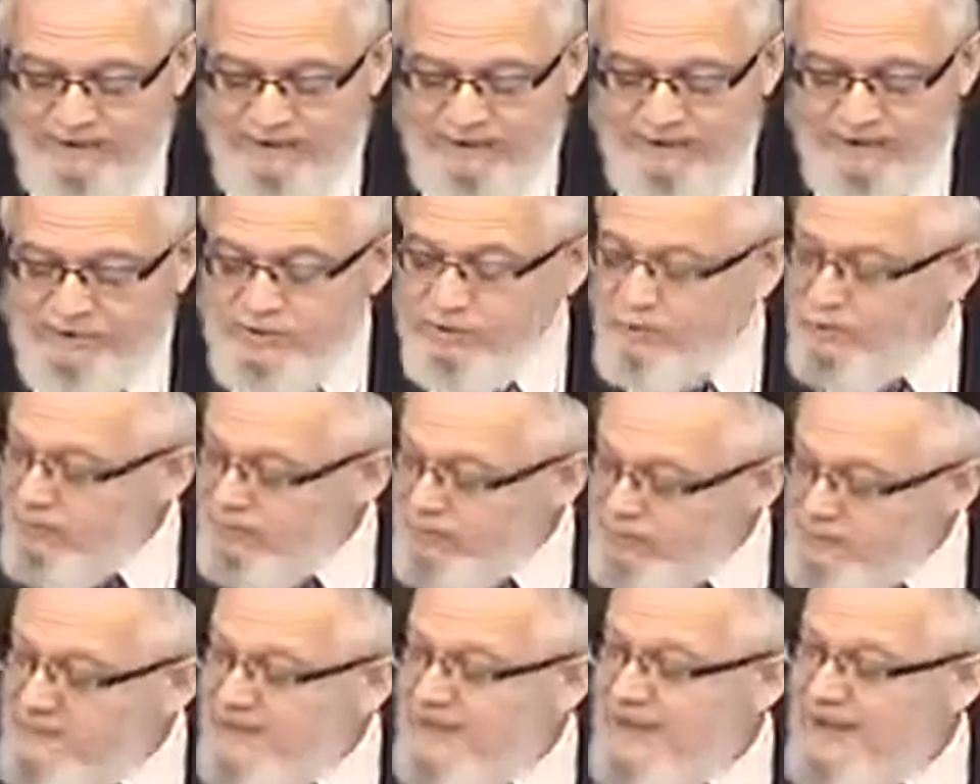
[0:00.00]
So when we
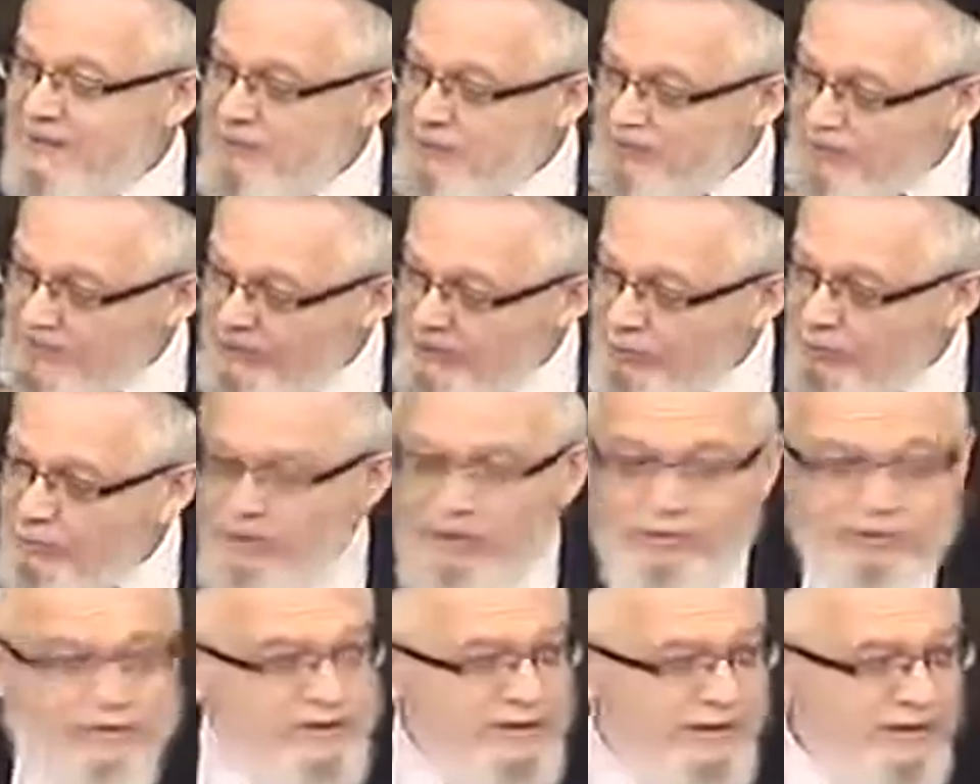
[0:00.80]
speak, he was
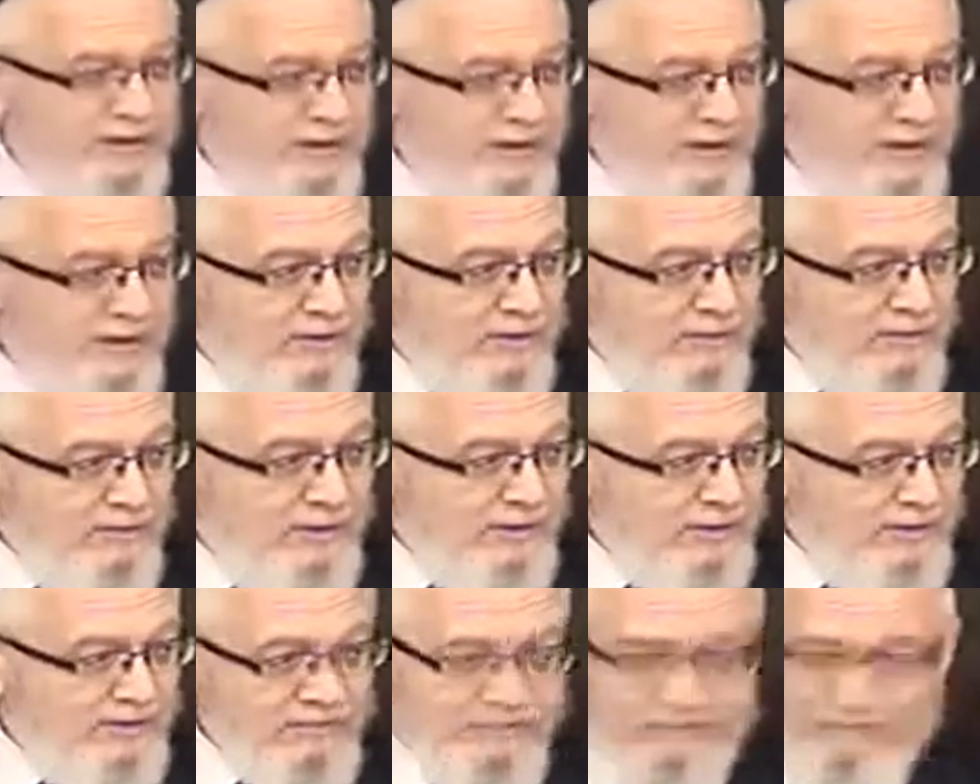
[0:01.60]
engrossed in, in learning.
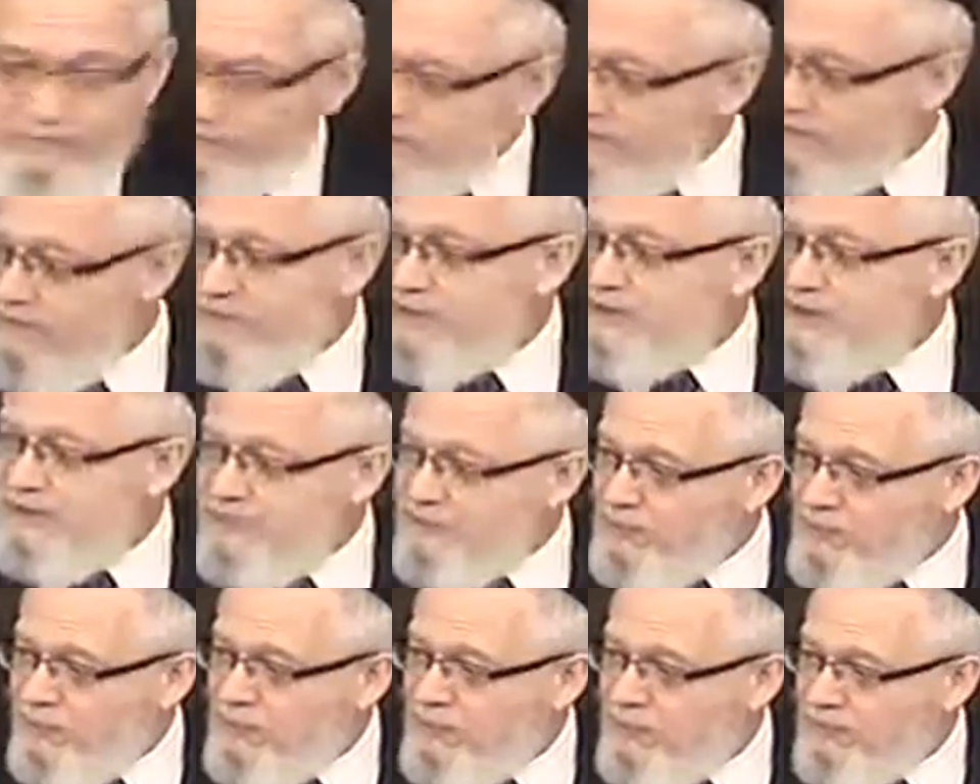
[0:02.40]
He was a
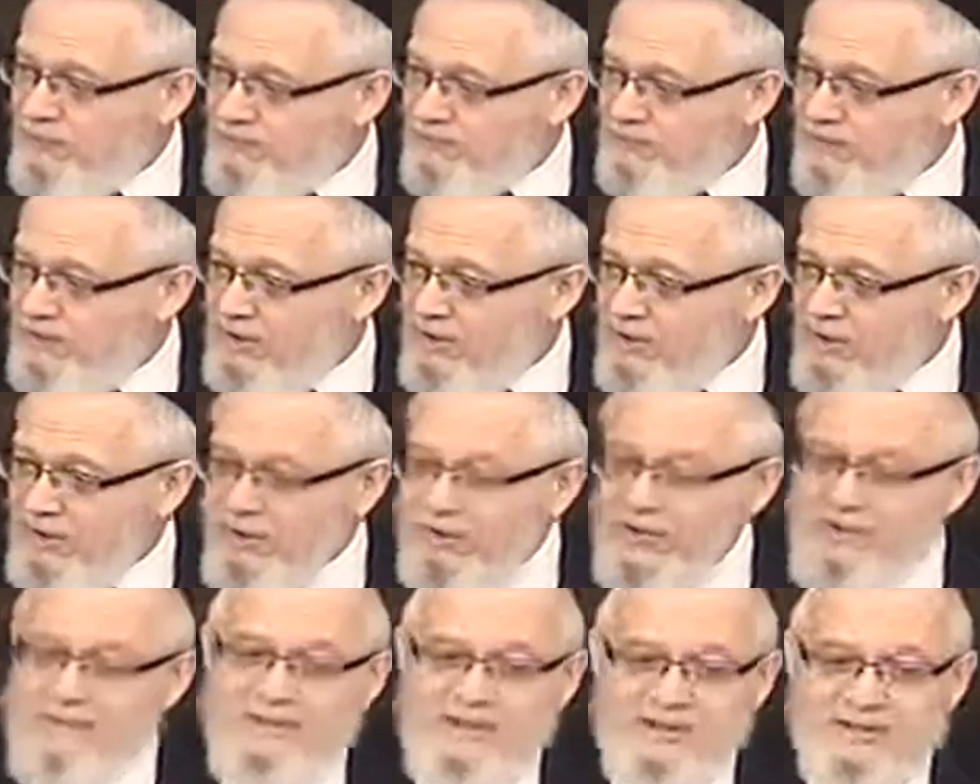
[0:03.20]
different world.
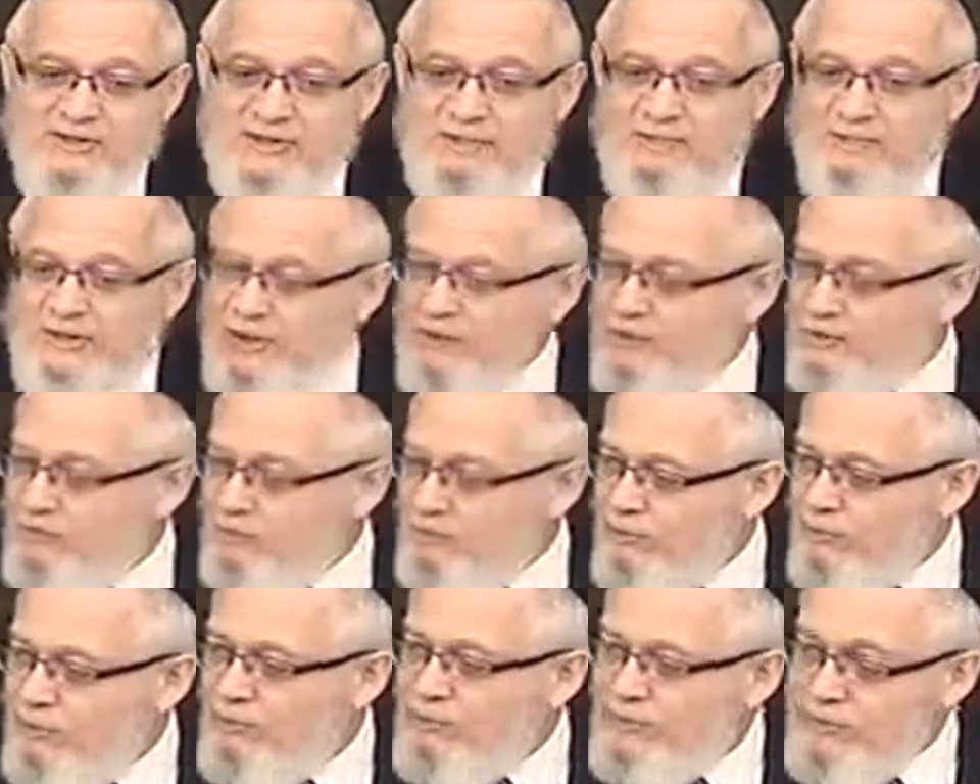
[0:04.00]
He meets somebody on the
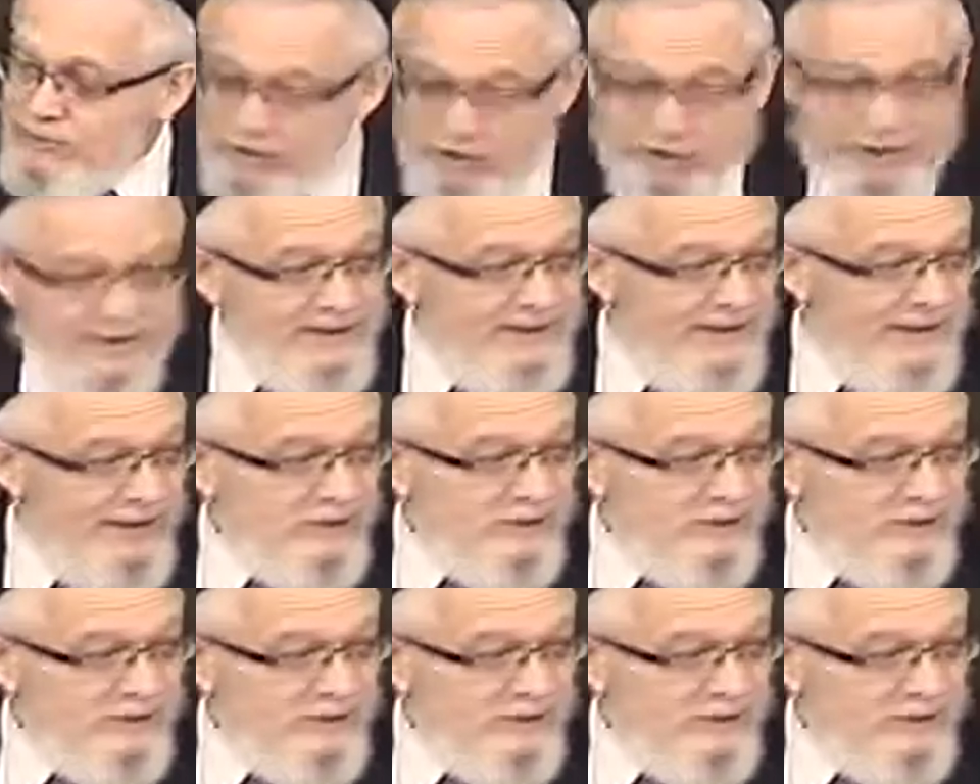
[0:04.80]
road. He should acknowledge. He